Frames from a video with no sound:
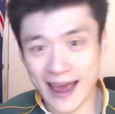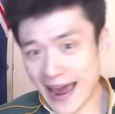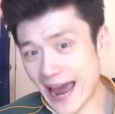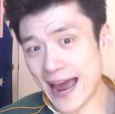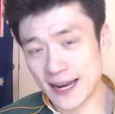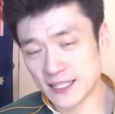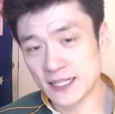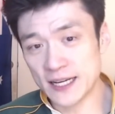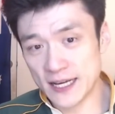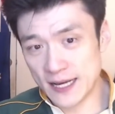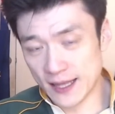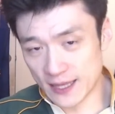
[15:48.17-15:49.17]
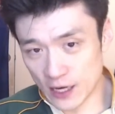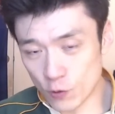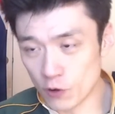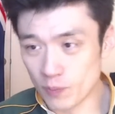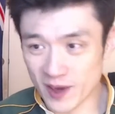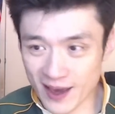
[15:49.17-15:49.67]
and there
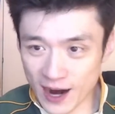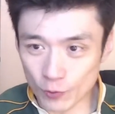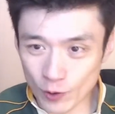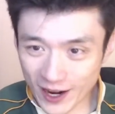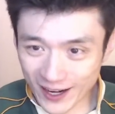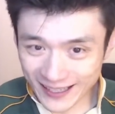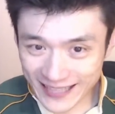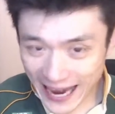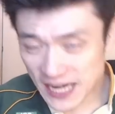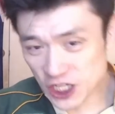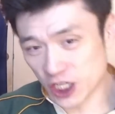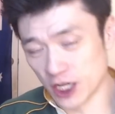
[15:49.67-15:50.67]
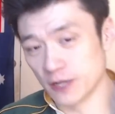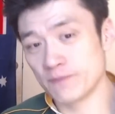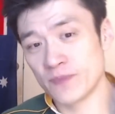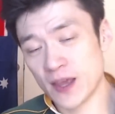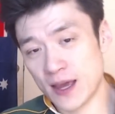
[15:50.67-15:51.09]
will be a relegation